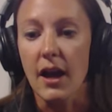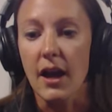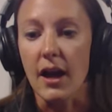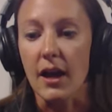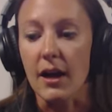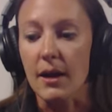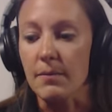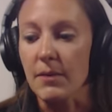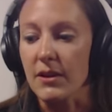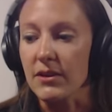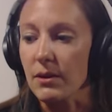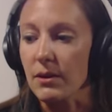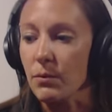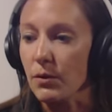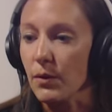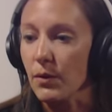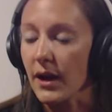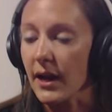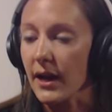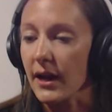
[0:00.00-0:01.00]
Um, and then
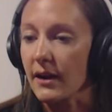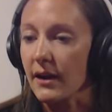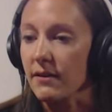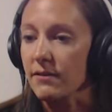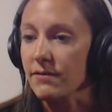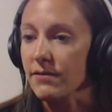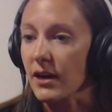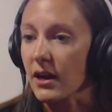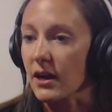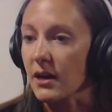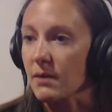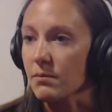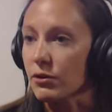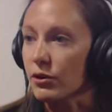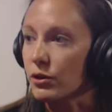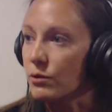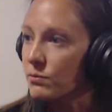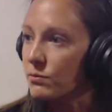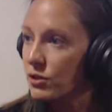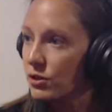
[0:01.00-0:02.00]
we'll have um,
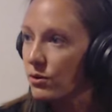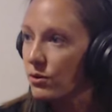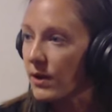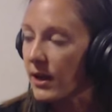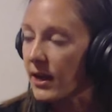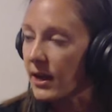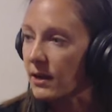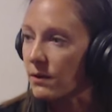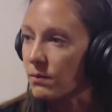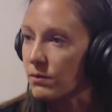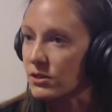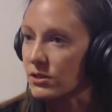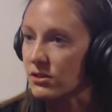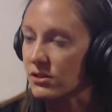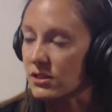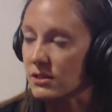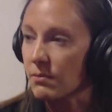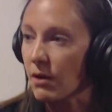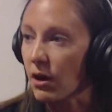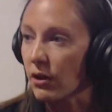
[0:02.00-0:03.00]
Group 2A, which
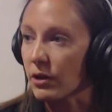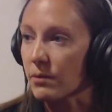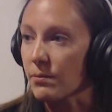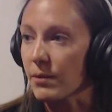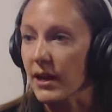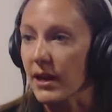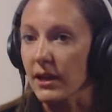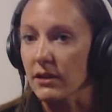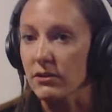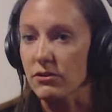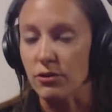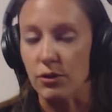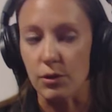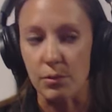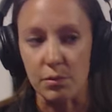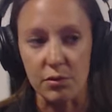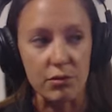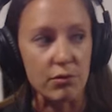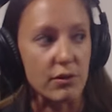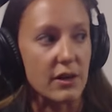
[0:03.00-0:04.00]
is smaller bands.
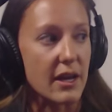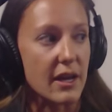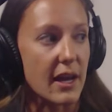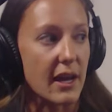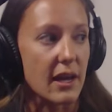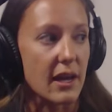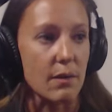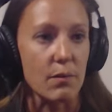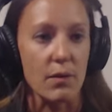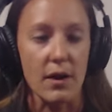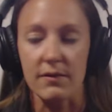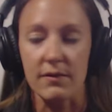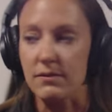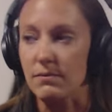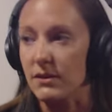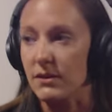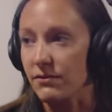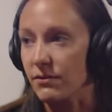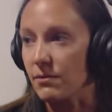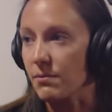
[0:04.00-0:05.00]
Group 3A, we'll have
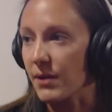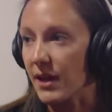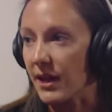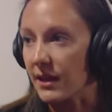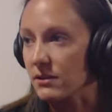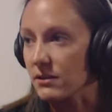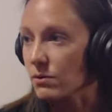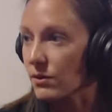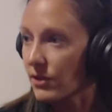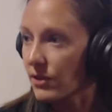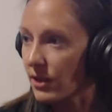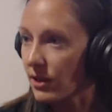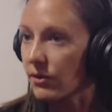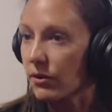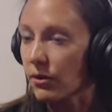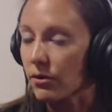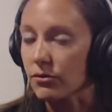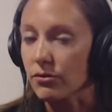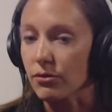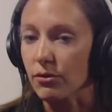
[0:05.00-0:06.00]
some different bands within
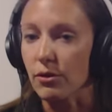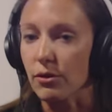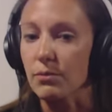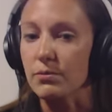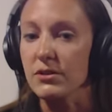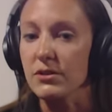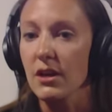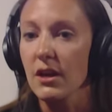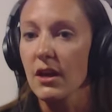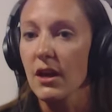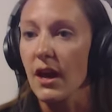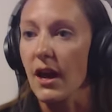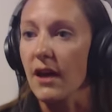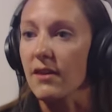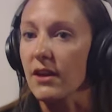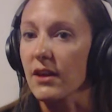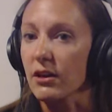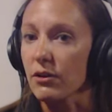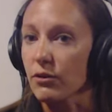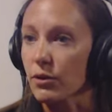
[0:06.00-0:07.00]
those groups.
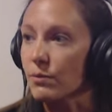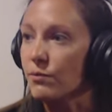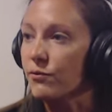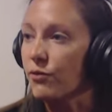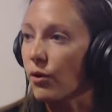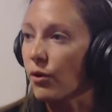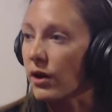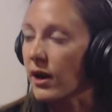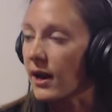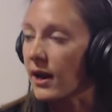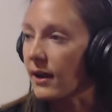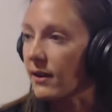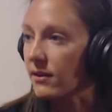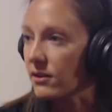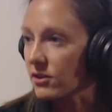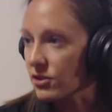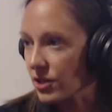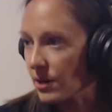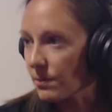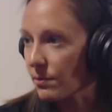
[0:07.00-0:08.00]
And then Group 4A, and
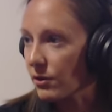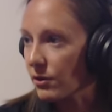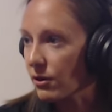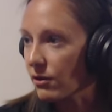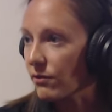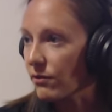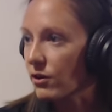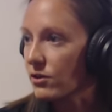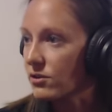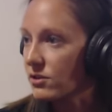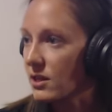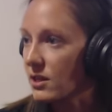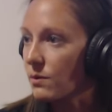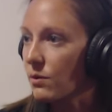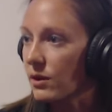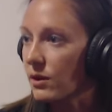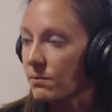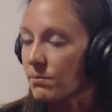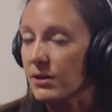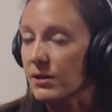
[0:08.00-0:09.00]
then Shepherd University
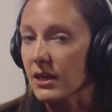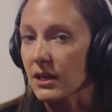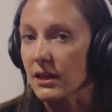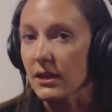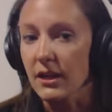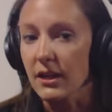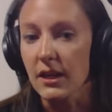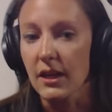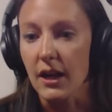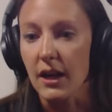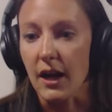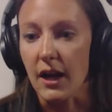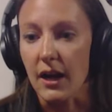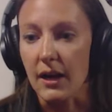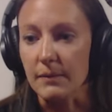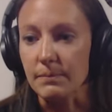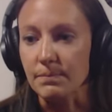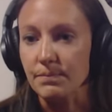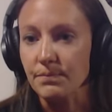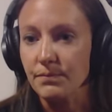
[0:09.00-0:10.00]
will compete.
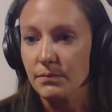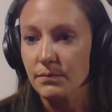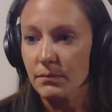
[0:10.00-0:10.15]
Um,